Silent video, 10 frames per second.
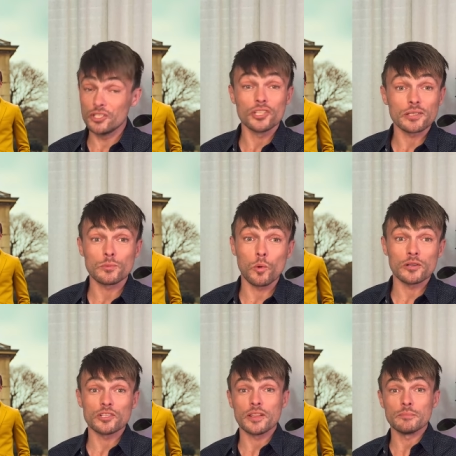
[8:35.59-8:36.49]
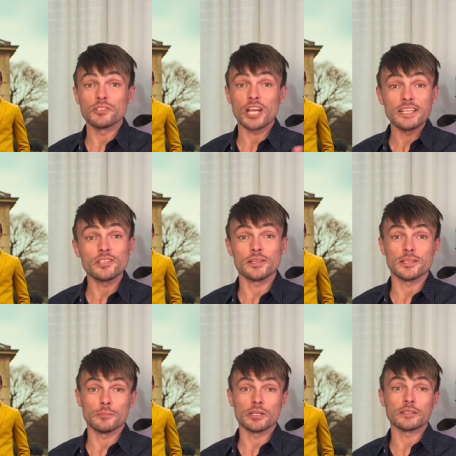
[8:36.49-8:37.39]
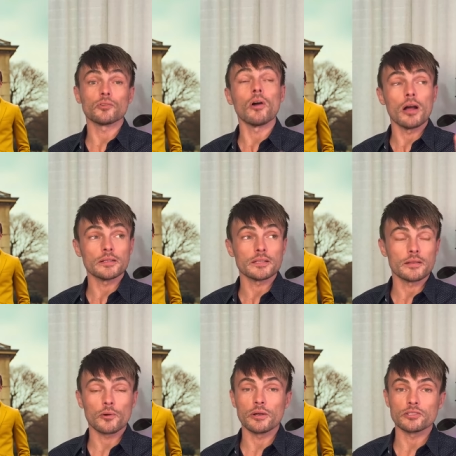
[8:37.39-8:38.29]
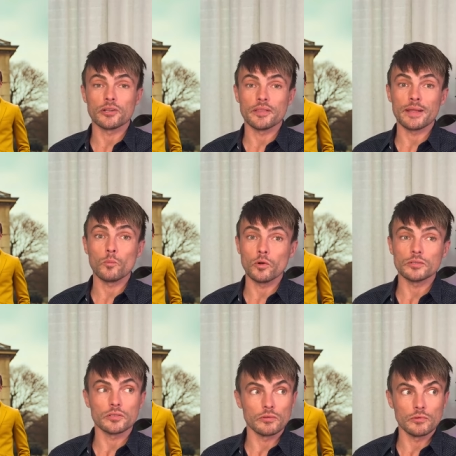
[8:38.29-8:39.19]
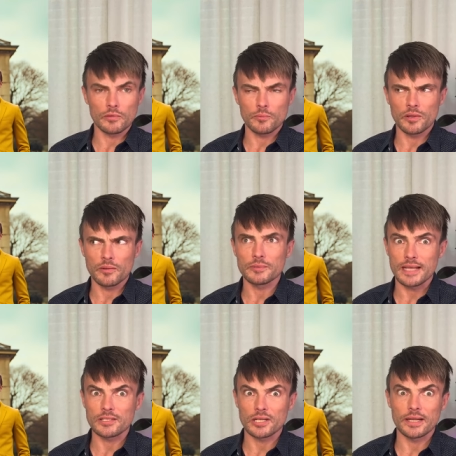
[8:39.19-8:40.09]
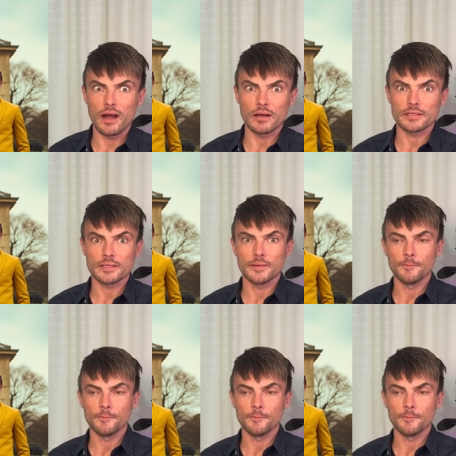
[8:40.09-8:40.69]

just watch them change the subject or answer the question they want to, not the one that was actually asked.